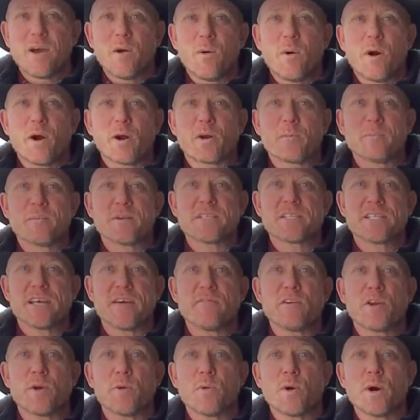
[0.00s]
Welcome to
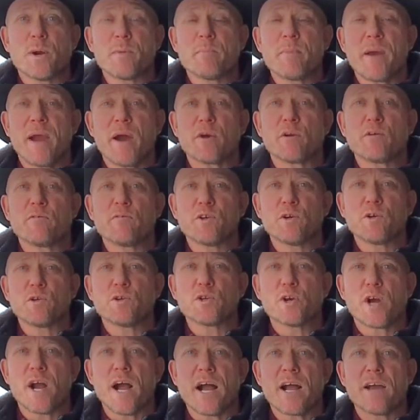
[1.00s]
71 Powderview
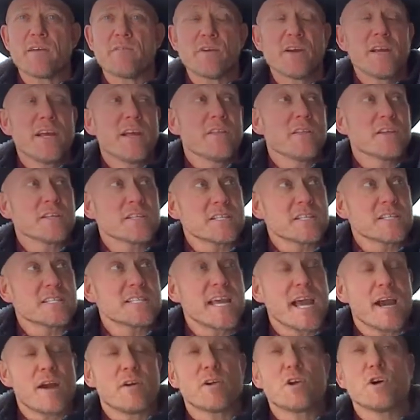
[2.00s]
Drive. This is
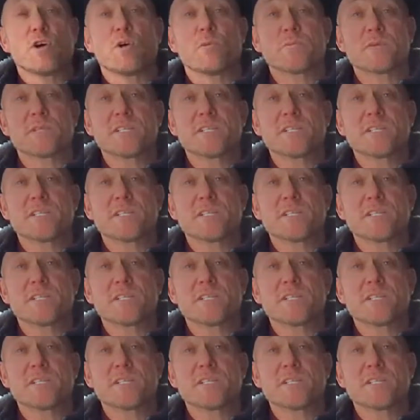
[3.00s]
Townhome